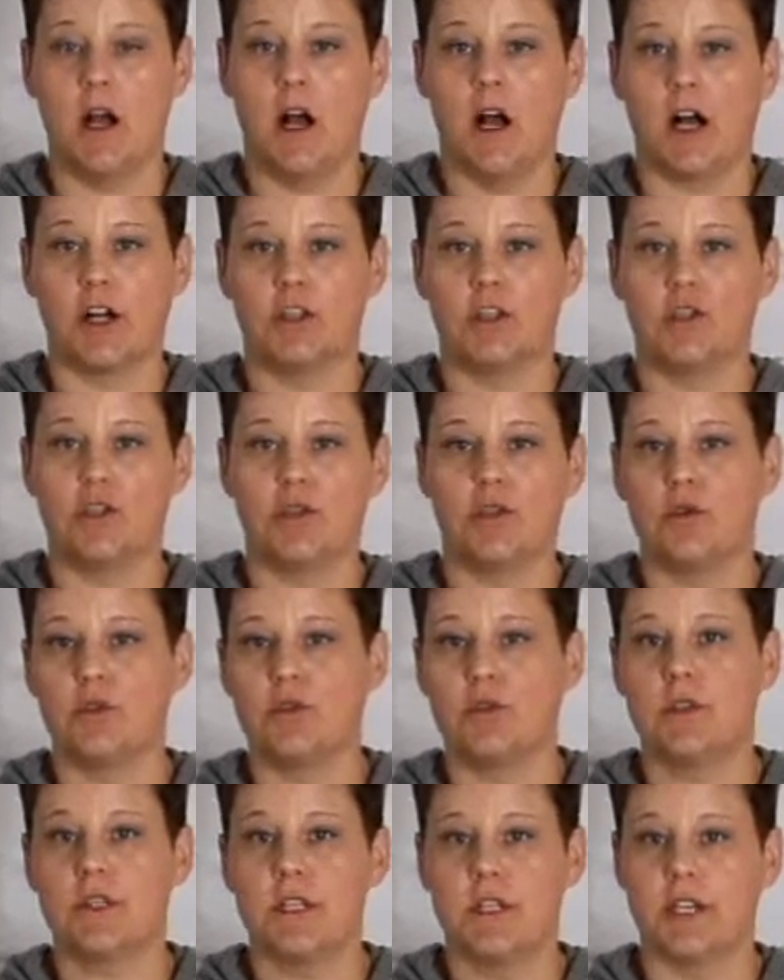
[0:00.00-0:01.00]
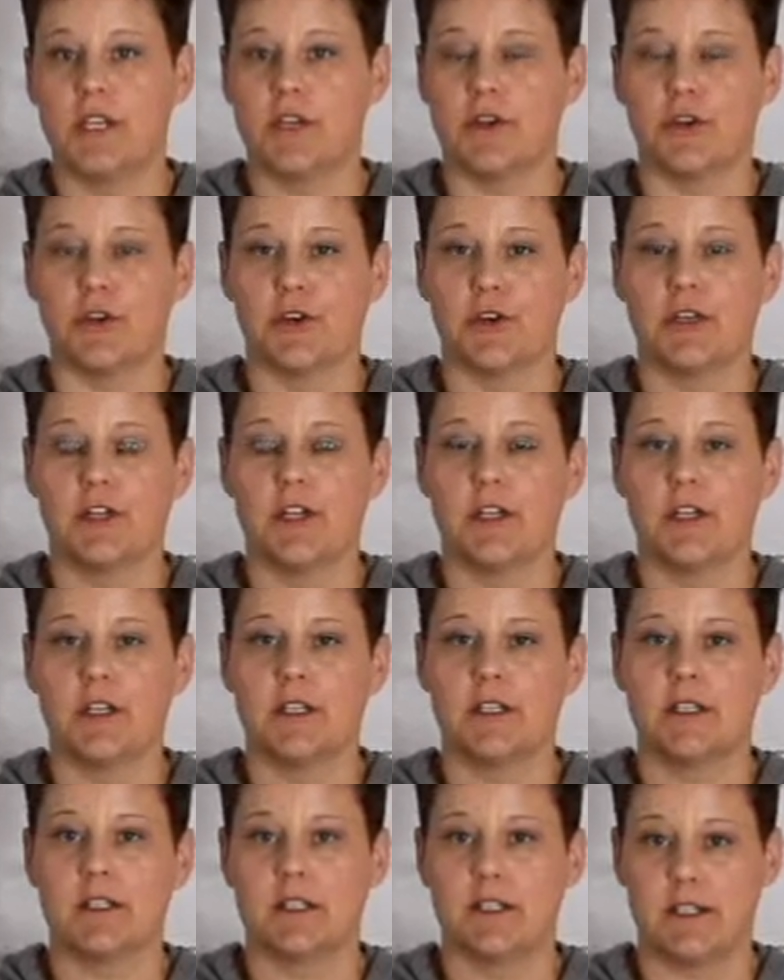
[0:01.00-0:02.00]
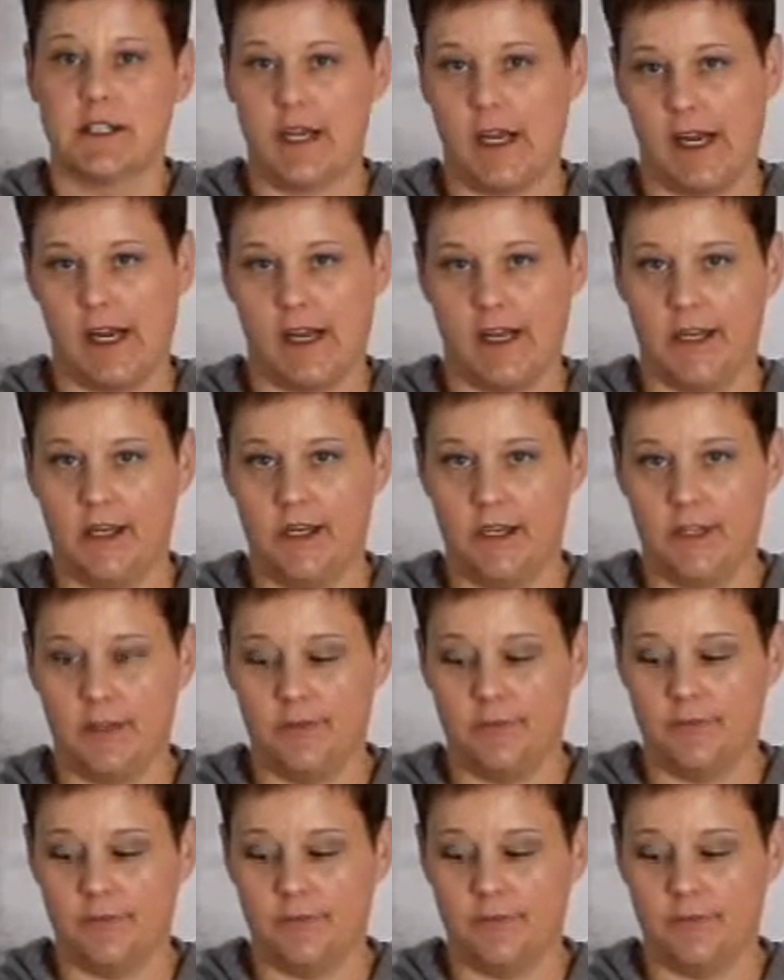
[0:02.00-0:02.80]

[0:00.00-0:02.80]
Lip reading: a two-tiered stand